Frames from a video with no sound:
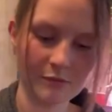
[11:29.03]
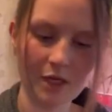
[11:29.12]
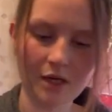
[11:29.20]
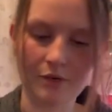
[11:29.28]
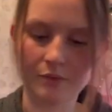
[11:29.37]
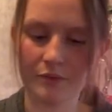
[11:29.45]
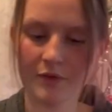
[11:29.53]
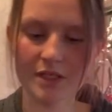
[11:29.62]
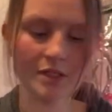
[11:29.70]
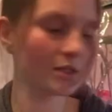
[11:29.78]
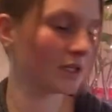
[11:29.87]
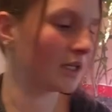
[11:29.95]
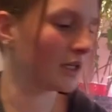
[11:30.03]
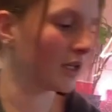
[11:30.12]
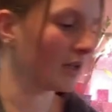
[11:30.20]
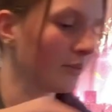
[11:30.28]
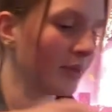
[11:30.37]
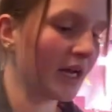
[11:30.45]
Oh, these are in
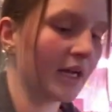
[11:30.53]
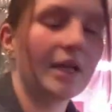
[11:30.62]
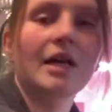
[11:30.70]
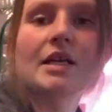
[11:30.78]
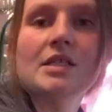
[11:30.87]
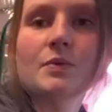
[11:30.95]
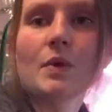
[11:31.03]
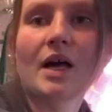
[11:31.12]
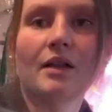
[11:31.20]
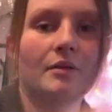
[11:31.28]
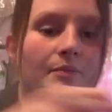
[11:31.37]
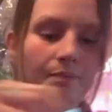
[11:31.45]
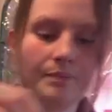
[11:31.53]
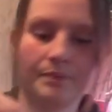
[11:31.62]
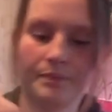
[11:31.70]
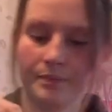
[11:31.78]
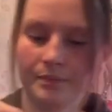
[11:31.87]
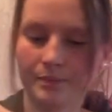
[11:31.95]
another packet as well.
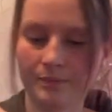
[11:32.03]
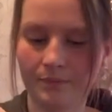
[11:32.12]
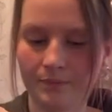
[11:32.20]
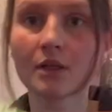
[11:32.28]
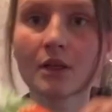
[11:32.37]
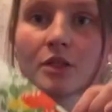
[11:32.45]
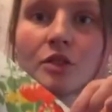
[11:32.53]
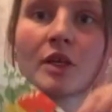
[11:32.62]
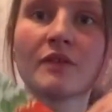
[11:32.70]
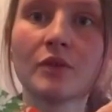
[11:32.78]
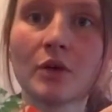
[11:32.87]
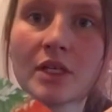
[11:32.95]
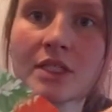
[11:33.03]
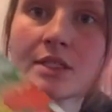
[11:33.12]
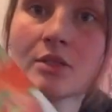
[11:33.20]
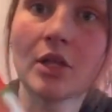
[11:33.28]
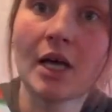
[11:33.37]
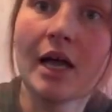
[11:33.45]
So I've noticed
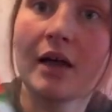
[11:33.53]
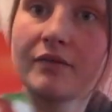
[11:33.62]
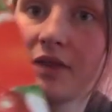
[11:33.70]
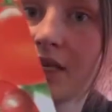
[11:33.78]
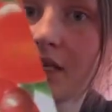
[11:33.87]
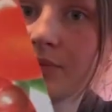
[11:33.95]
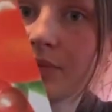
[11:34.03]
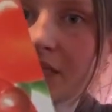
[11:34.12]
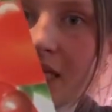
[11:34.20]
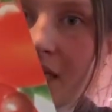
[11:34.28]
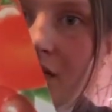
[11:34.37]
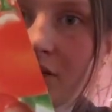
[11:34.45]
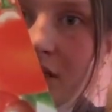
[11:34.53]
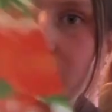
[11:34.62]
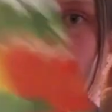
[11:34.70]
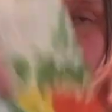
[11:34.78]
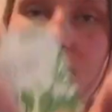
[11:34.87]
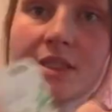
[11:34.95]
a lot of the botanical
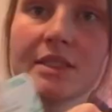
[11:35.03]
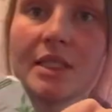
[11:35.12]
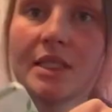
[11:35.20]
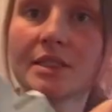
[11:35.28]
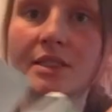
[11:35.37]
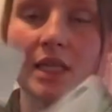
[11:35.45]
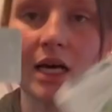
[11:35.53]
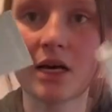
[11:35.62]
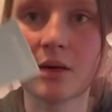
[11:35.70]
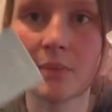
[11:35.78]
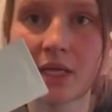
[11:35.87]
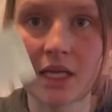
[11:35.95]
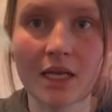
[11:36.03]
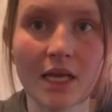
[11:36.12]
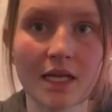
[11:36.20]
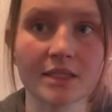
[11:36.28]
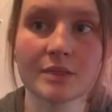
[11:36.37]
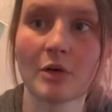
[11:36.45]
interest seeds come in
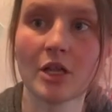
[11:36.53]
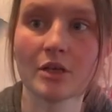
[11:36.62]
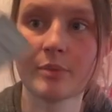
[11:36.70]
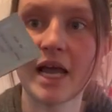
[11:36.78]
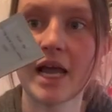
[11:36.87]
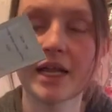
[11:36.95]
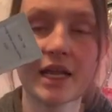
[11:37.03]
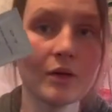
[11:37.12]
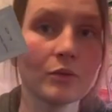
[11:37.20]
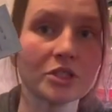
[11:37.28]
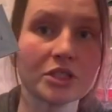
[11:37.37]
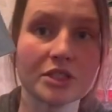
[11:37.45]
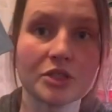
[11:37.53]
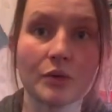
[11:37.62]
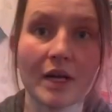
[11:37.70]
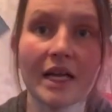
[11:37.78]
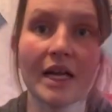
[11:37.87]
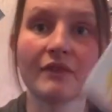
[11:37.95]
a smaller packet, which is
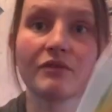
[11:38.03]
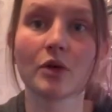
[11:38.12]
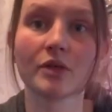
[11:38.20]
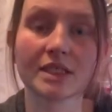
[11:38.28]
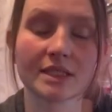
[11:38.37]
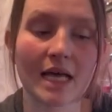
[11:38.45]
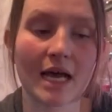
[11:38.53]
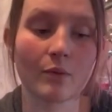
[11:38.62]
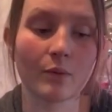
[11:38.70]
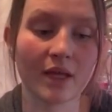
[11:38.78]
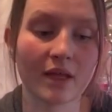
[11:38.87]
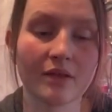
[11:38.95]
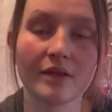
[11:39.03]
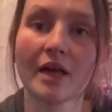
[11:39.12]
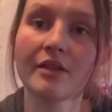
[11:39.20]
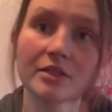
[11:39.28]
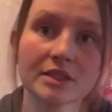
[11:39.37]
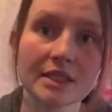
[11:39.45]
great. I've noticed that with
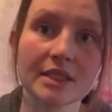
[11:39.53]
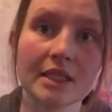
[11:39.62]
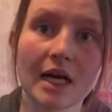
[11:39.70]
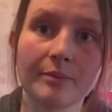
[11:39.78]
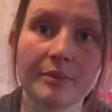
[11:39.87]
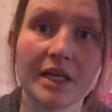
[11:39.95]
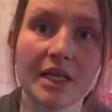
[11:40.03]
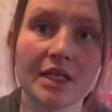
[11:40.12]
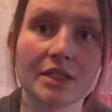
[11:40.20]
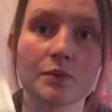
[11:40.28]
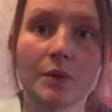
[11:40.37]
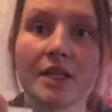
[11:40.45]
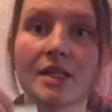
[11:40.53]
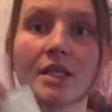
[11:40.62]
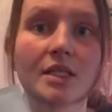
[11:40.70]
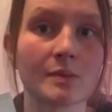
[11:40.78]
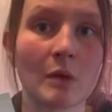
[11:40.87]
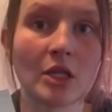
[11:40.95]
other seed companies with
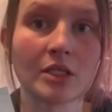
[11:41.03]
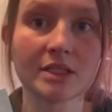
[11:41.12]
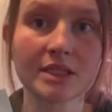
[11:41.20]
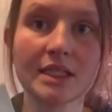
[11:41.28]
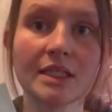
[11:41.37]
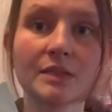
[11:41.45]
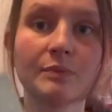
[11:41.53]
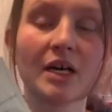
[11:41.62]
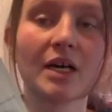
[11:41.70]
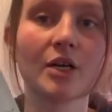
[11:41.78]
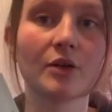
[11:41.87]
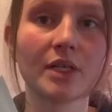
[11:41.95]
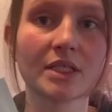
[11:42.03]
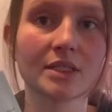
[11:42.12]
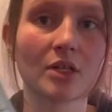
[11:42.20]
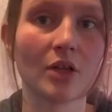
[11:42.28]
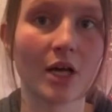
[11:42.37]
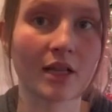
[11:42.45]
the smaller seeds, but I noticed
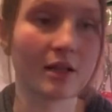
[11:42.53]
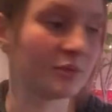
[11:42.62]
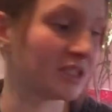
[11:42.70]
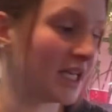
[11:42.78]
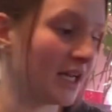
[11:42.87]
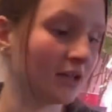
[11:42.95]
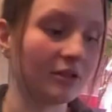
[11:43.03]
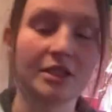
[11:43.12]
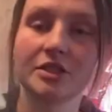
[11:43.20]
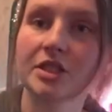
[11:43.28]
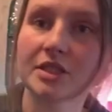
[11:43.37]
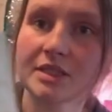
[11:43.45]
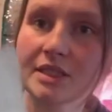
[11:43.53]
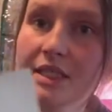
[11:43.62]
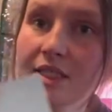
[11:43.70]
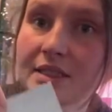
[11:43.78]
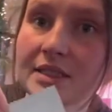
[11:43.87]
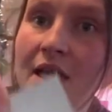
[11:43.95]
a lot of the botanical interest
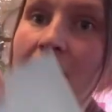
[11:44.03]
seeds,